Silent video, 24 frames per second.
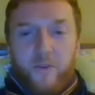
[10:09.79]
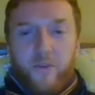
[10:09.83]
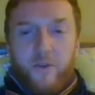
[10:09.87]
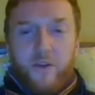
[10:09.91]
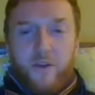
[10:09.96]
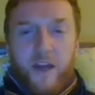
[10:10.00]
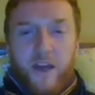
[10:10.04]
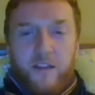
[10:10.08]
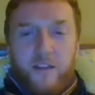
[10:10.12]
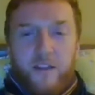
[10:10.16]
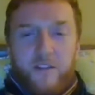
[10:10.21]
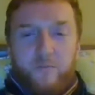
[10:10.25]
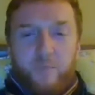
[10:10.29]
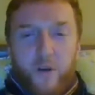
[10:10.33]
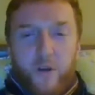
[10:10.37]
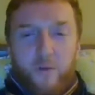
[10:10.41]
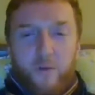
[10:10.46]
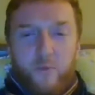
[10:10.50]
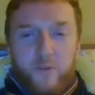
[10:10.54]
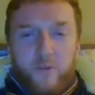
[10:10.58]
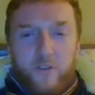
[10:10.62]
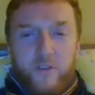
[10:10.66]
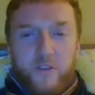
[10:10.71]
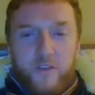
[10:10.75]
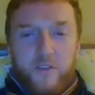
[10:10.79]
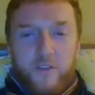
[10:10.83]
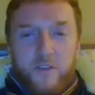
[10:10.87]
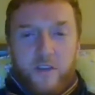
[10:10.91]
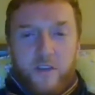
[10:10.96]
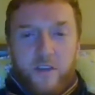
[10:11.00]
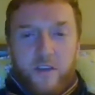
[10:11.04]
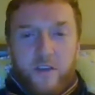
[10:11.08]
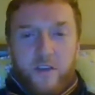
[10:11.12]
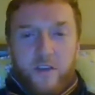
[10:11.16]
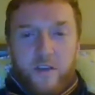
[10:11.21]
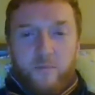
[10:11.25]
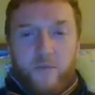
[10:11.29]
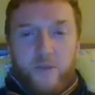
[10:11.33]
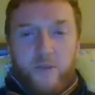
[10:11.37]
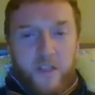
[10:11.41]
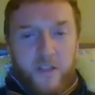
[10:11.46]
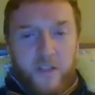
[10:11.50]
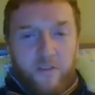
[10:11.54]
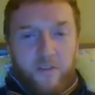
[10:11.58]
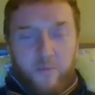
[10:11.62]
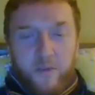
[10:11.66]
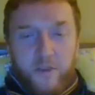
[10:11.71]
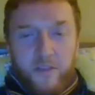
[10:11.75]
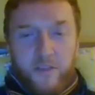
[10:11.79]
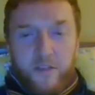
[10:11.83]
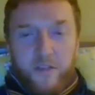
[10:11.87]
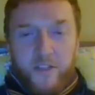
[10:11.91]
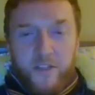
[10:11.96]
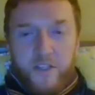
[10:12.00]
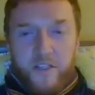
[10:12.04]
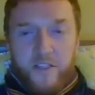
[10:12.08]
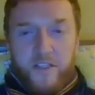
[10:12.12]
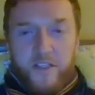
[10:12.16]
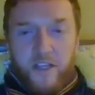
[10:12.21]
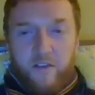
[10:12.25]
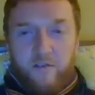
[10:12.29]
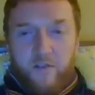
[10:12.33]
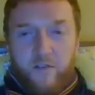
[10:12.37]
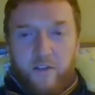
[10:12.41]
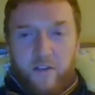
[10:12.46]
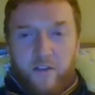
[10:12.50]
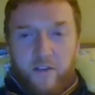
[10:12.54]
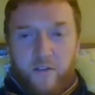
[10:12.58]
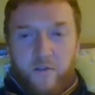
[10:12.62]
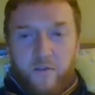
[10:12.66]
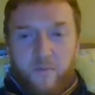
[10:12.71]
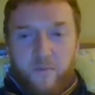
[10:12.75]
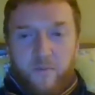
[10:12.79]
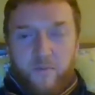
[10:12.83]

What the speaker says: who had his moments but never beat the shit out of her.